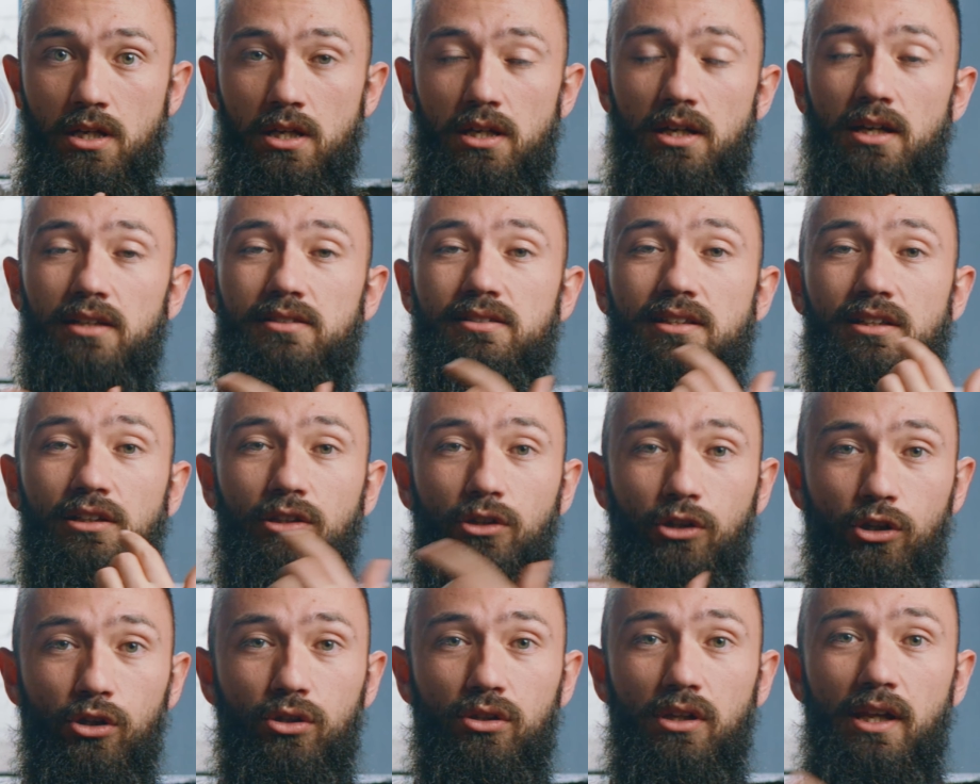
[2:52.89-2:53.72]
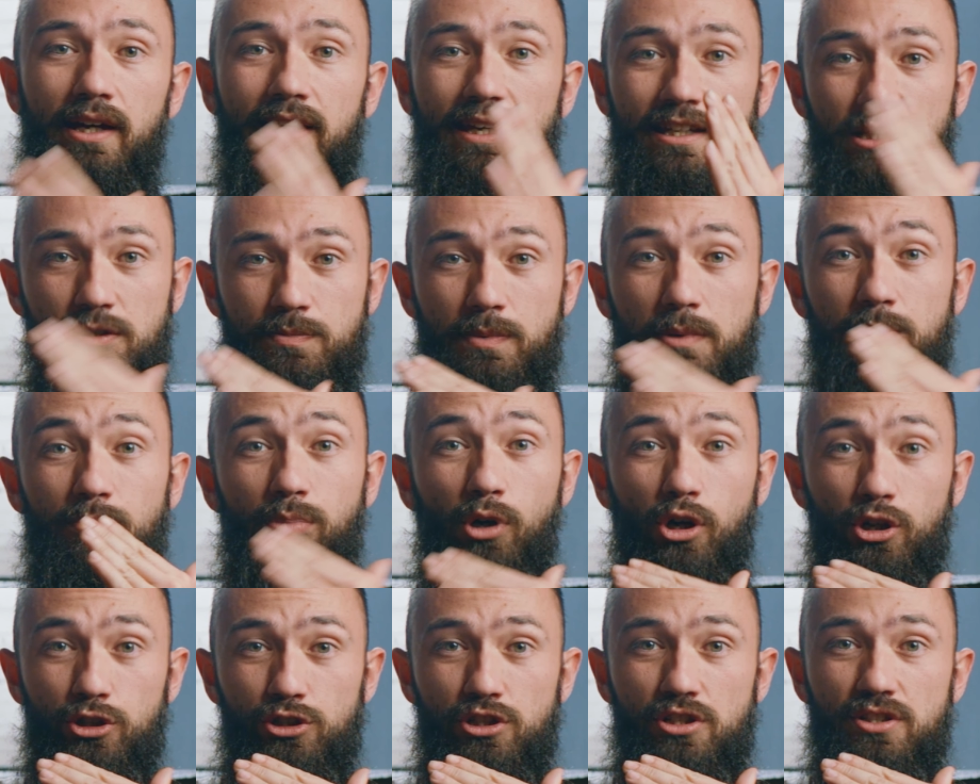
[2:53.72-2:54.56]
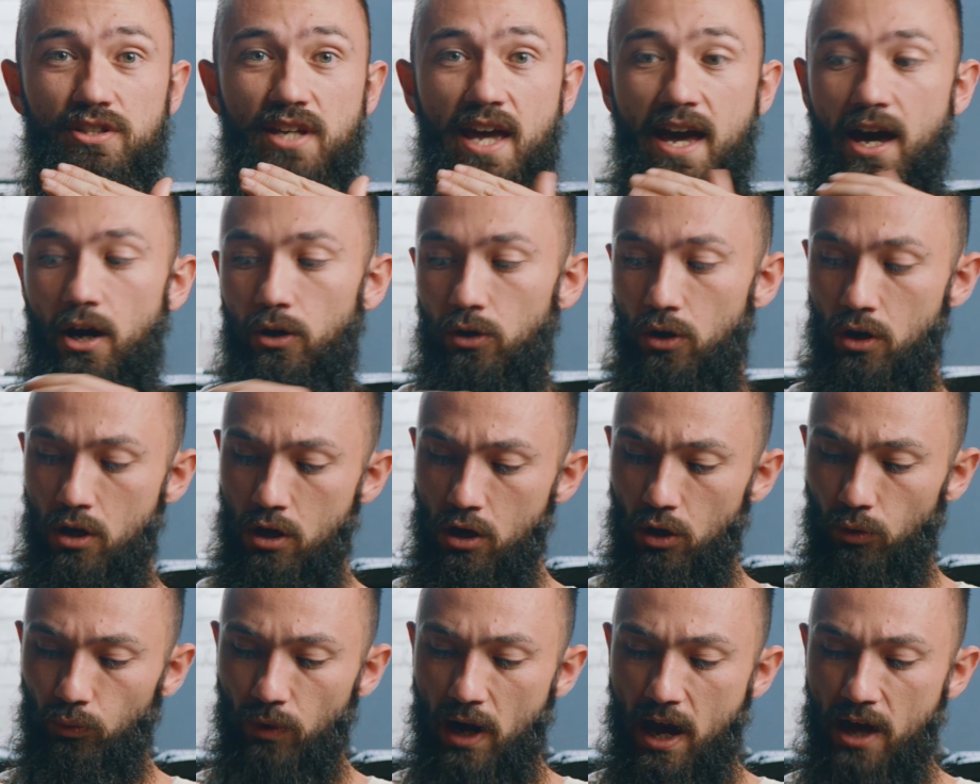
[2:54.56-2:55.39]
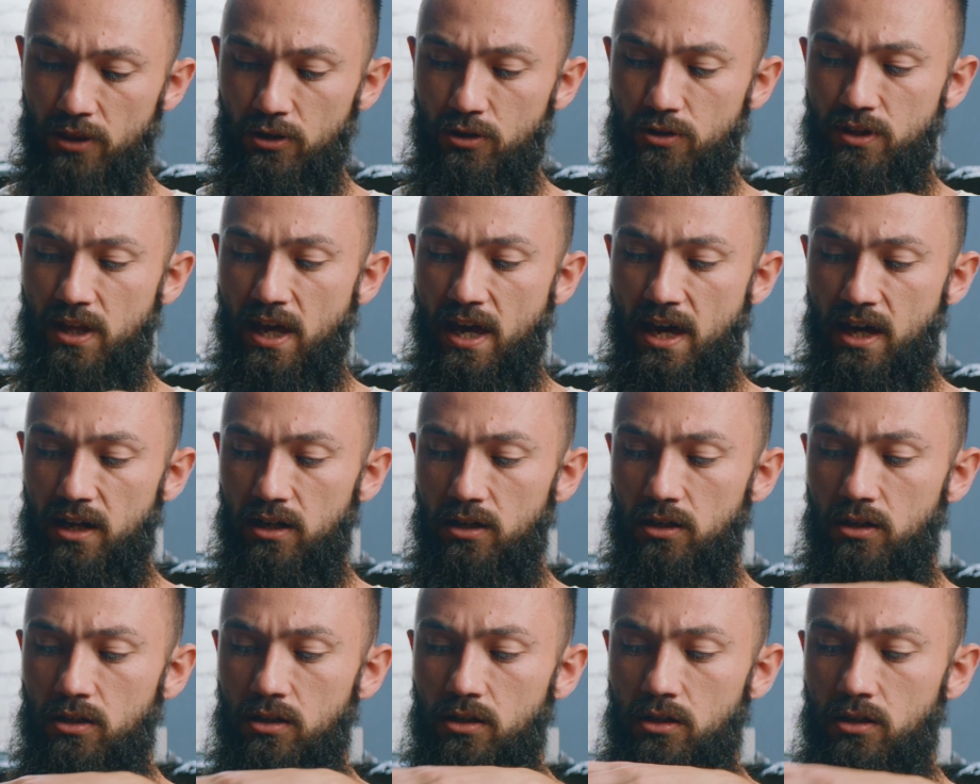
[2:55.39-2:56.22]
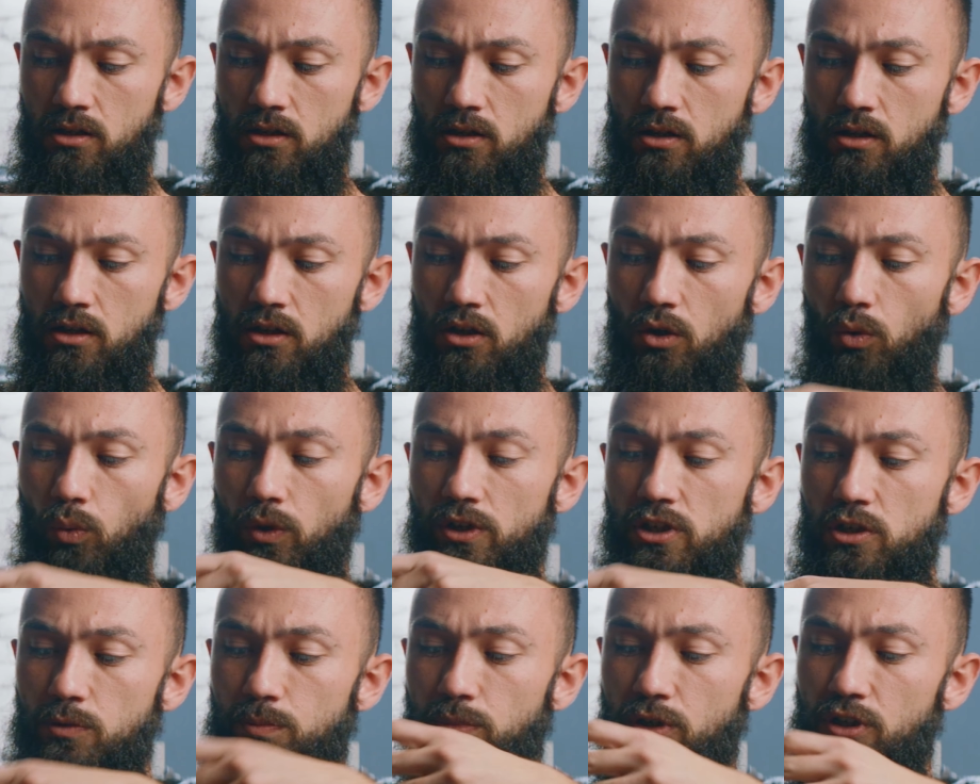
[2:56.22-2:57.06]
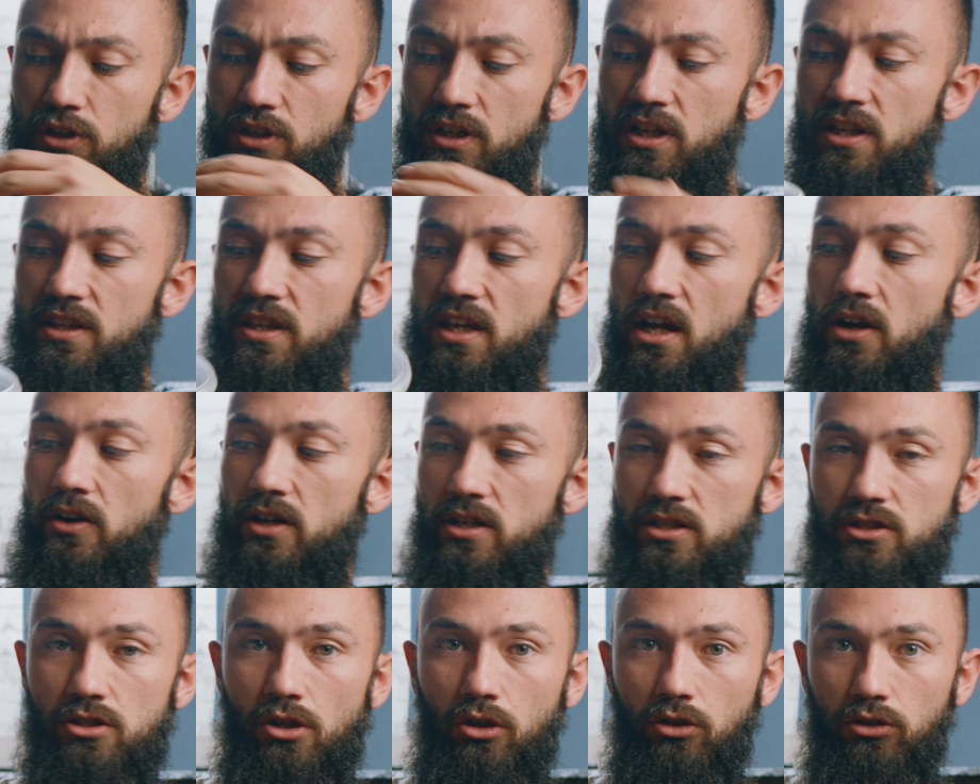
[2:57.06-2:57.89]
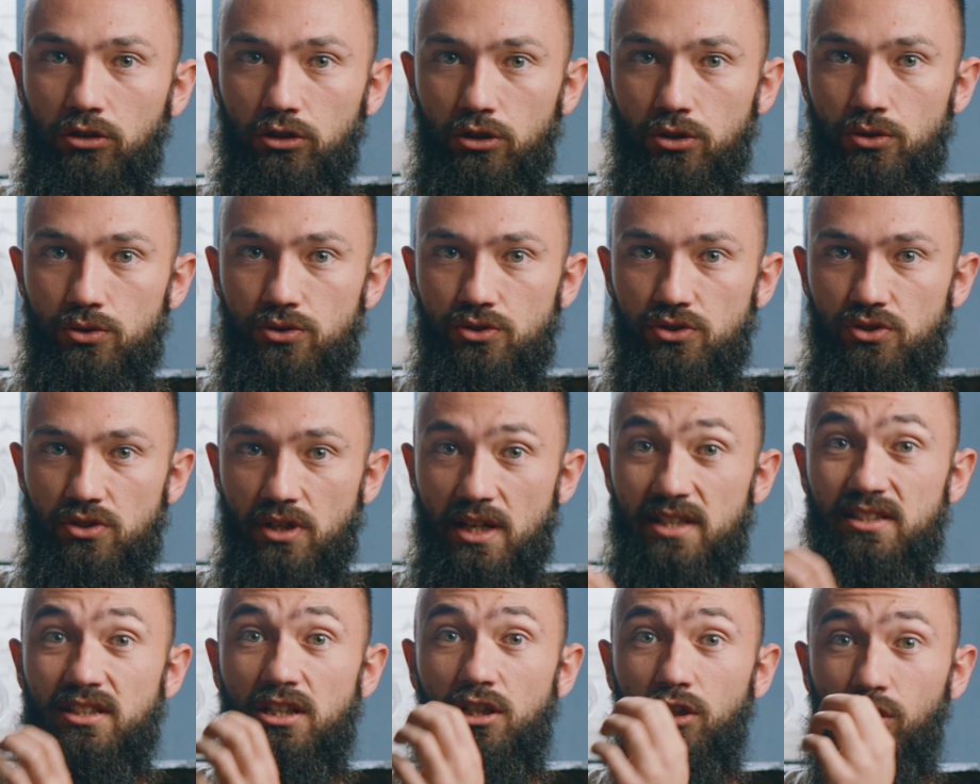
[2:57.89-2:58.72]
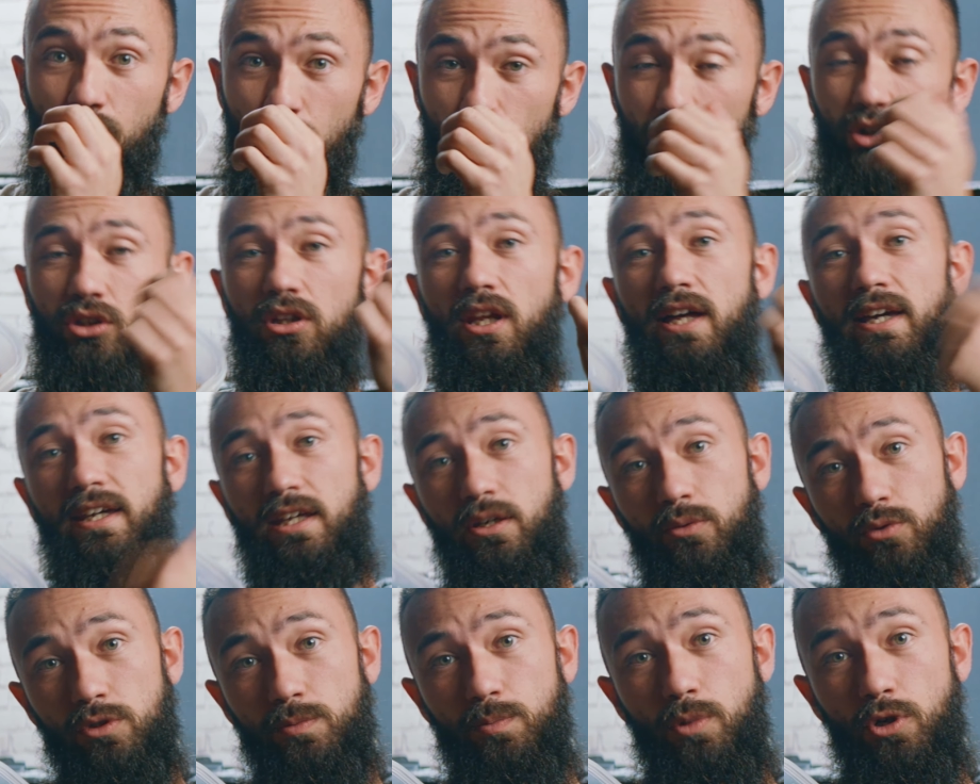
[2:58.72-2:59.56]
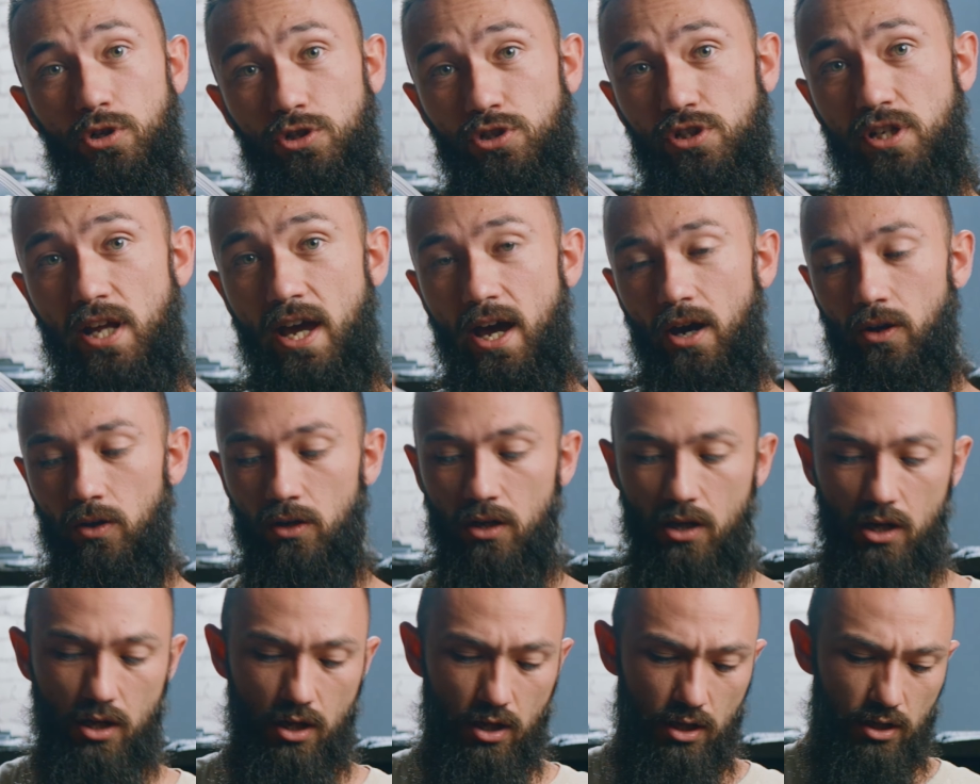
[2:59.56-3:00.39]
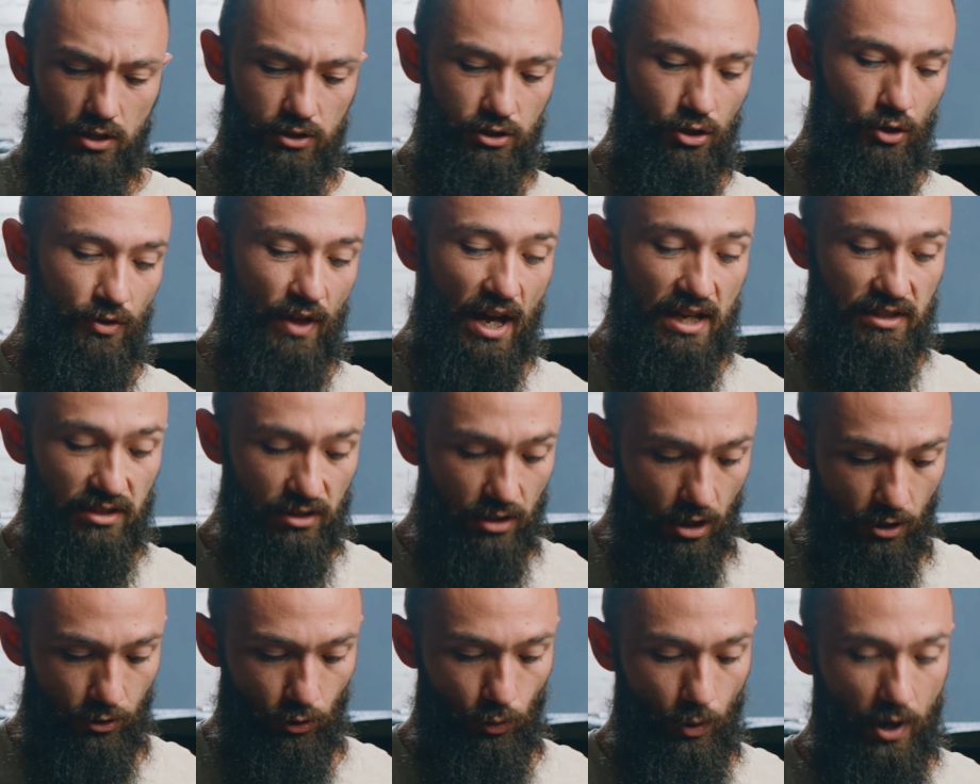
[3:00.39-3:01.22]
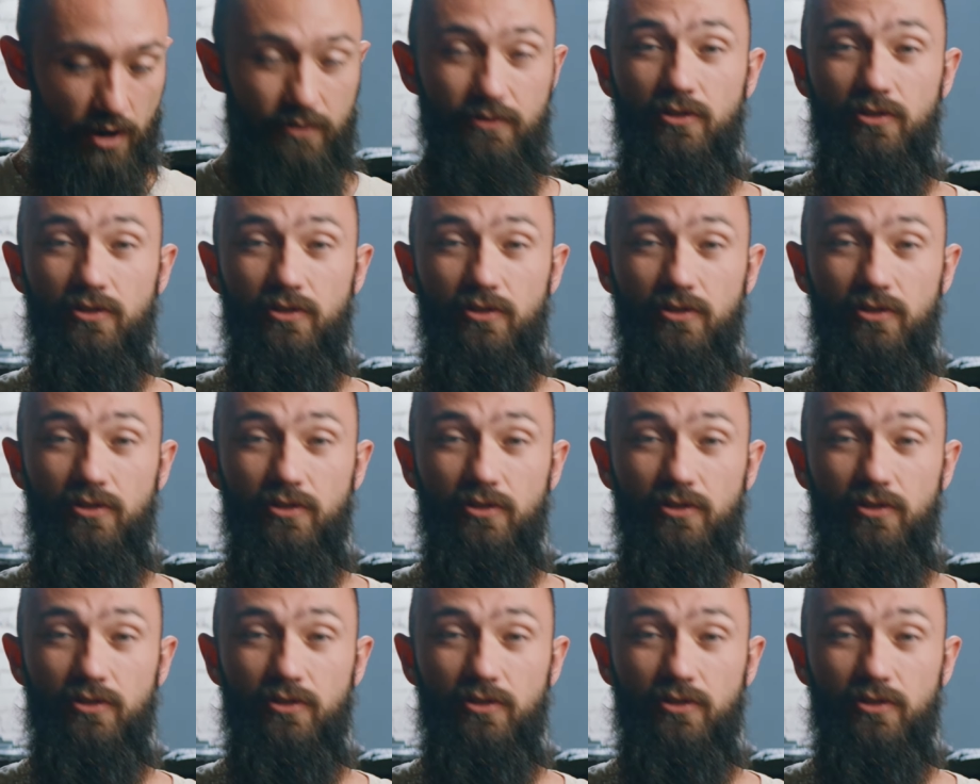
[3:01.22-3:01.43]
It's going to look like it's been pushed down, rather than when you put it in there and it's all loose, it's going to look like it was pushed down. So that's another way for